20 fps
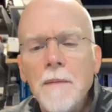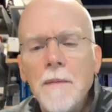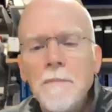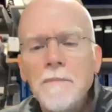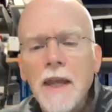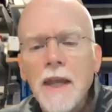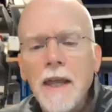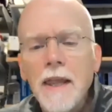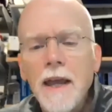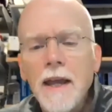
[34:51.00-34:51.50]

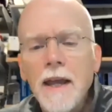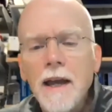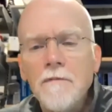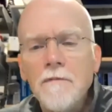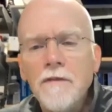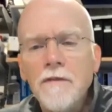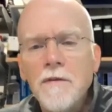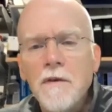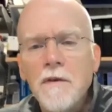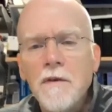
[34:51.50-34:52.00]
They come
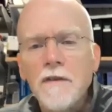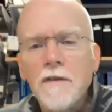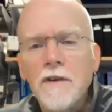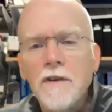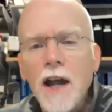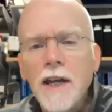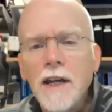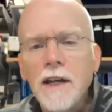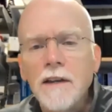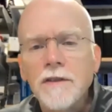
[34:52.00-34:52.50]
from a
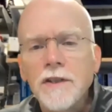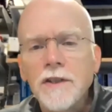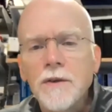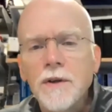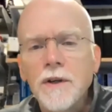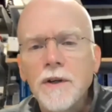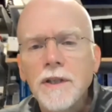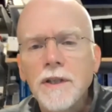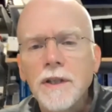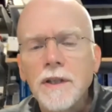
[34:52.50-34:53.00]
variety of
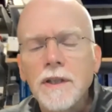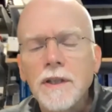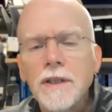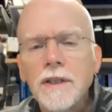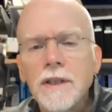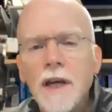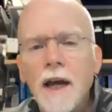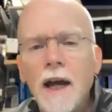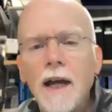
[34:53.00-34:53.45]
sources.